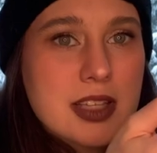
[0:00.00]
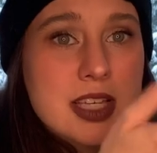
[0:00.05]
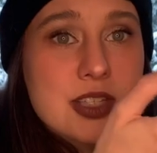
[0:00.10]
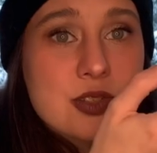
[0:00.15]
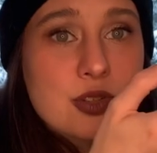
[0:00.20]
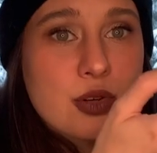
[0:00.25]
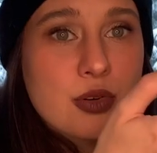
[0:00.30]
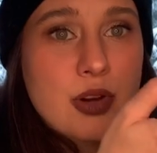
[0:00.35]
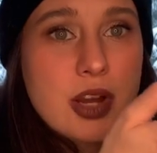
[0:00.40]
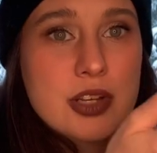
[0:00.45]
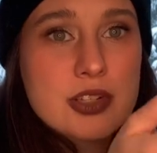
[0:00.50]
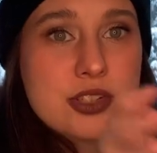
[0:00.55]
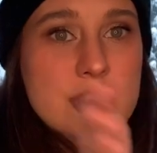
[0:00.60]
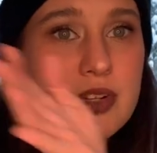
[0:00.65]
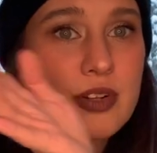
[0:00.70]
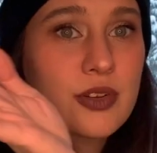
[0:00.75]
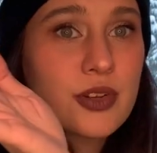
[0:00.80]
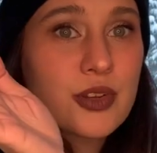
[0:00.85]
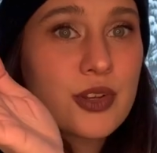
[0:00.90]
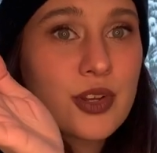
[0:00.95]
his crush
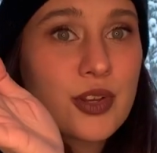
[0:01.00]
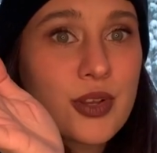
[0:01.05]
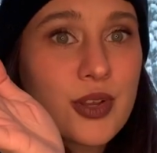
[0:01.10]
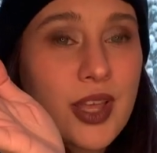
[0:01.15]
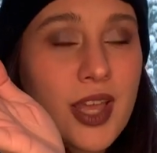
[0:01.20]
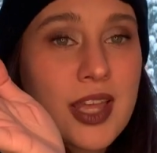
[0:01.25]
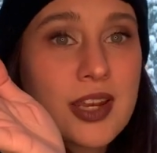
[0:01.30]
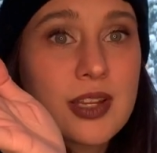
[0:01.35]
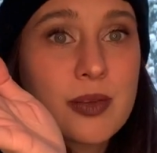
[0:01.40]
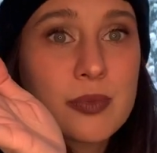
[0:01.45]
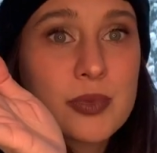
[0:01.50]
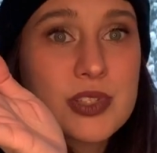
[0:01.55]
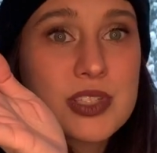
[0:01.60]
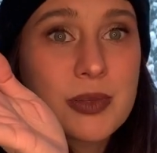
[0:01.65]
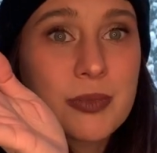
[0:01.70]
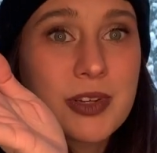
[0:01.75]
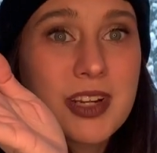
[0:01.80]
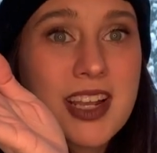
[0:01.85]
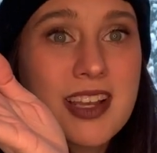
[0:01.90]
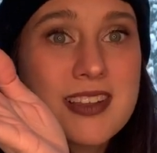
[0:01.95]
end up with
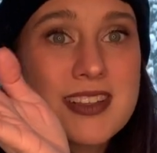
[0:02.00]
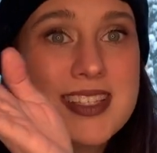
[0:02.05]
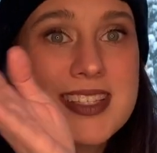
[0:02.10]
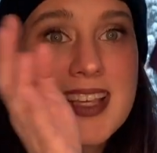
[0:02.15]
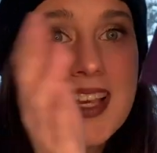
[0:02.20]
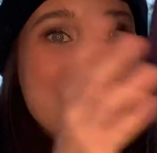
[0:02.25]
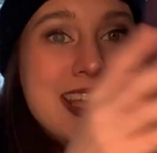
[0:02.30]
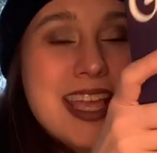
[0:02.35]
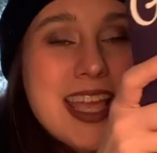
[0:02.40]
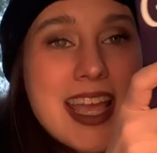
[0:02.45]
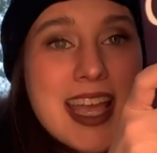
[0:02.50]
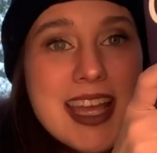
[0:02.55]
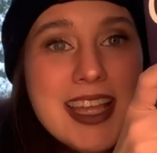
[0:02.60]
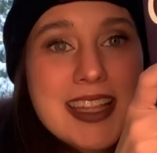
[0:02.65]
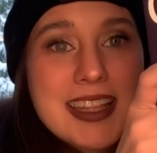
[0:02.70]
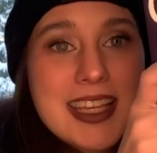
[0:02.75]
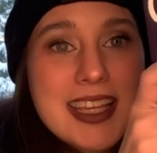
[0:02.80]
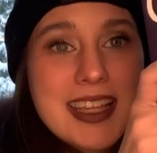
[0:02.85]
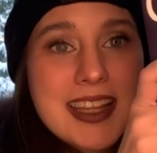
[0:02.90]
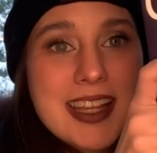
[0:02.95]
someone else,
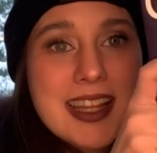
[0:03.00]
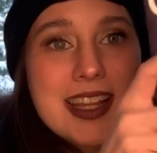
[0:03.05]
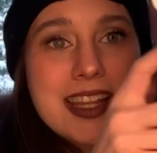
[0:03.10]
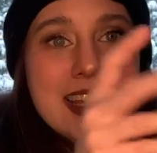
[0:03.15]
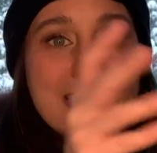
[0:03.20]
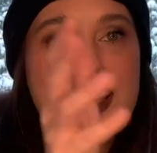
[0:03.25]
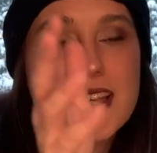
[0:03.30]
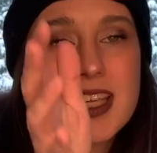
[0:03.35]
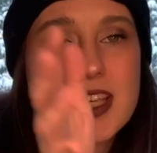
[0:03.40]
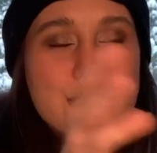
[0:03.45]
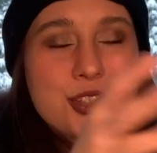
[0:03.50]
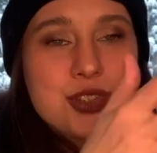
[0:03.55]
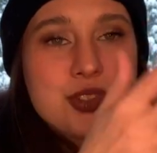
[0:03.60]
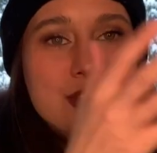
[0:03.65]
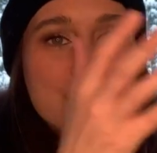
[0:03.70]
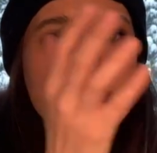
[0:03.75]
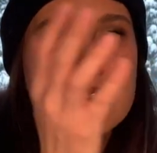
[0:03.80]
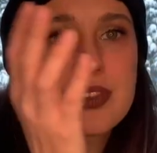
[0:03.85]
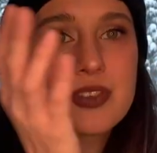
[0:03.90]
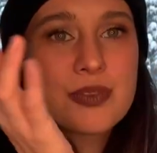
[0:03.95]
and then
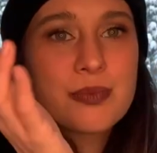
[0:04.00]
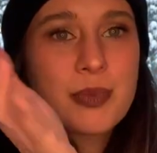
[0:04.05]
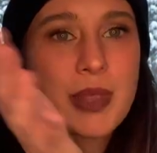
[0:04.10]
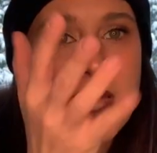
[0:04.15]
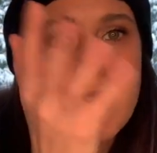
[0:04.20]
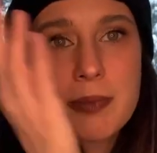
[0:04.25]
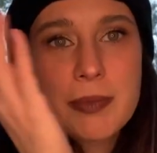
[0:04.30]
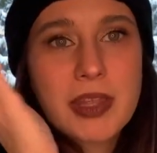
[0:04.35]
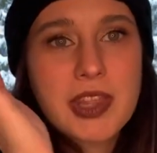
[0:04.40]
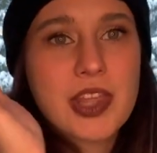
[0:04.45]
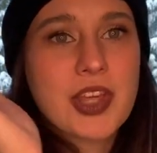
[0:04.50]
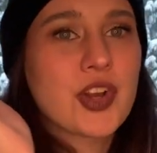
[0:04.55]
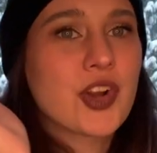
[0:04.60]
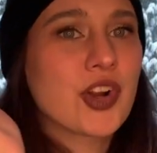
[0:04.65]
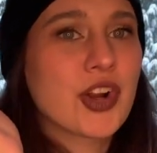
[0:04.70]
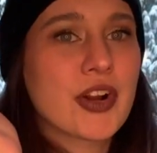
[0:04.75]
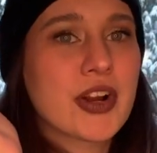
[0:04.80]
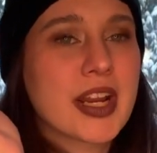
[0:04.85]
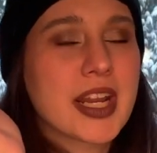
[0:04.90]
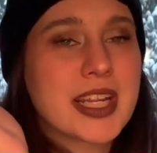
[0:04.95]
he's blackmailing
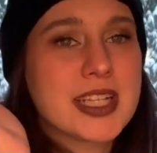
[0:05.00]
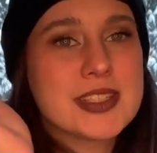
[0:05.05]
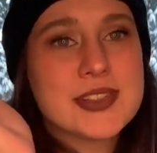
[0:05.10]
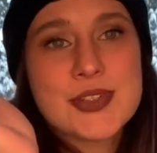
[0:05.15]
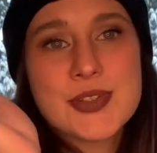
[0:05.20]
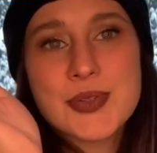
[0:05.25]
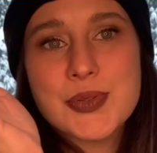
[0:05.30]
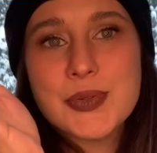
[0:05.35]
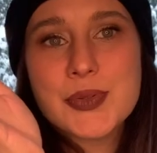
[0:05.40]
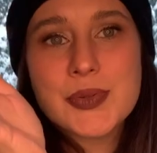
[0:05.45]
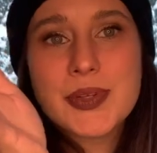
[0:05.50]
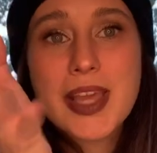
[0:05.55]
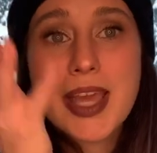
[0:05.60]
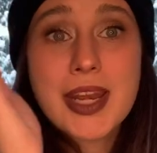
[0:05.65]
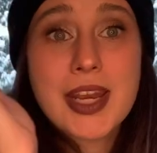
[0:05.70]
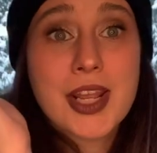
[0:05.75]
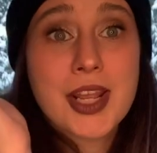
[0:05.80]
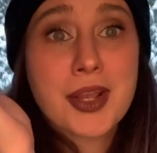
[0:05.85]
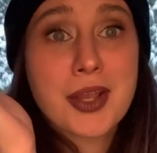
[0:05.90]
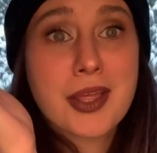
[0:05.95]
her into
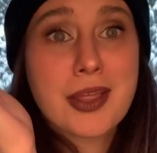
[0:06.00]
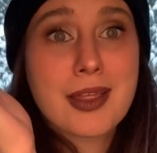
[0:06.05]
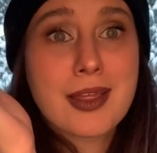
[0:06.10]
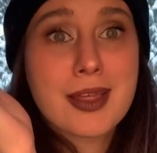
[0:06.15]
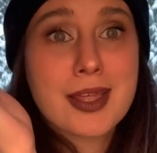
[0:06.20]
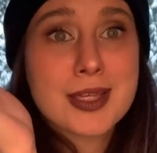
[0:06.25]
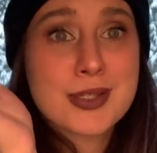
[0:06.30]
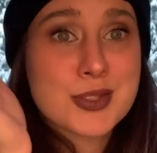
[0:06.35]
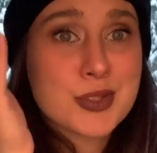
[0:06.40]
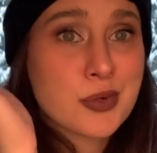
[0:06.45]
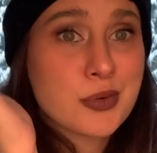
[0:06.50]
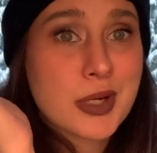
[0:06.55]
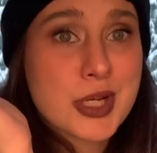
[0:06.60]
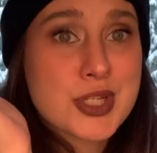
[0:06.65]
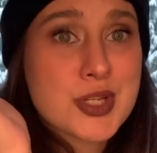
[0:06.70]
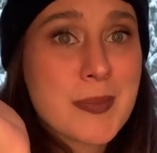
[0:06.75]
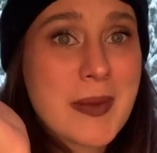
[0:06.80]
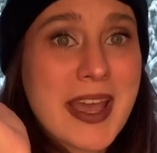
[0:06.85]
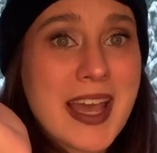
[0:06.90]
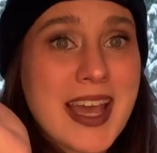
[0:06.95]
getting his
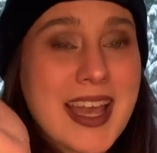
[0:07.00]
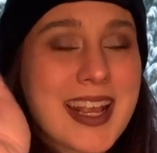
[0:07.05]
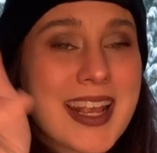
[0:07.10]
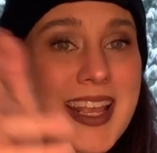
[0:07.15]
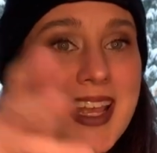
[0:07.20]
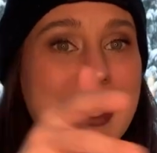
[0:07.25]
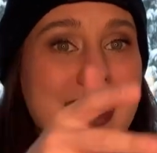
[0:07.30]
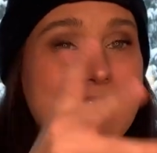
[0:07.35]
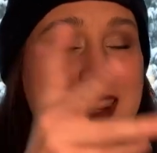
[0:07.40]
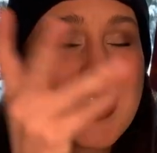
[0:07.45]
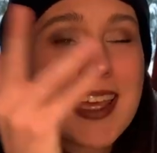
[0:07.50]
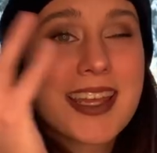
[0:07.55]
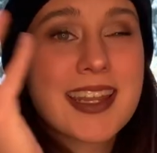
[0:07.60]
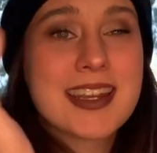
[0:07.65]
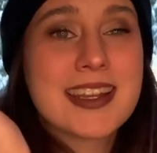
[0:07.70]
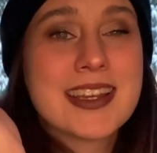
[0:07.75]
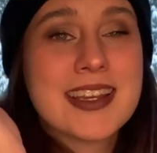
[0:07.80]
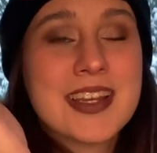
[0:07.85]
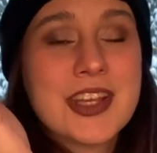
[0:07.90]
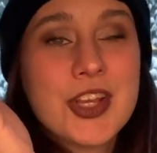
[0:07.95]
crush back, and then,
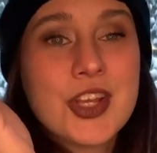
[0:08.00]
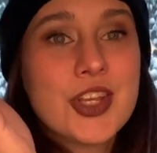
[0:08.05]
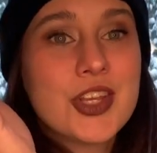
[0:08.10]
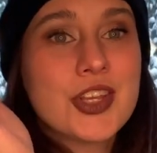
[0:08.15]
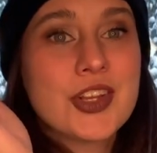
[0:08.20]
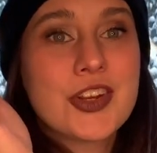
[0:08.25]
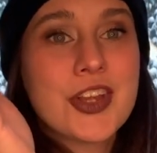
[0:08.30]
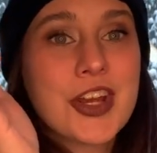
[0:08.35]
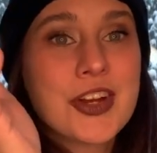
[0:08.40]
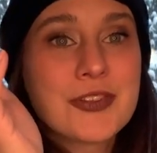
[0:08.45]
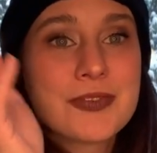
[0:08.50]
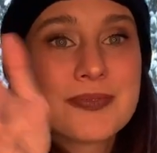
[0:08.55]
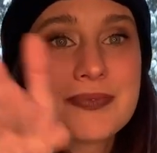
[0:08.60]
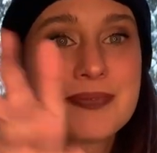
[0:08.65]
you know,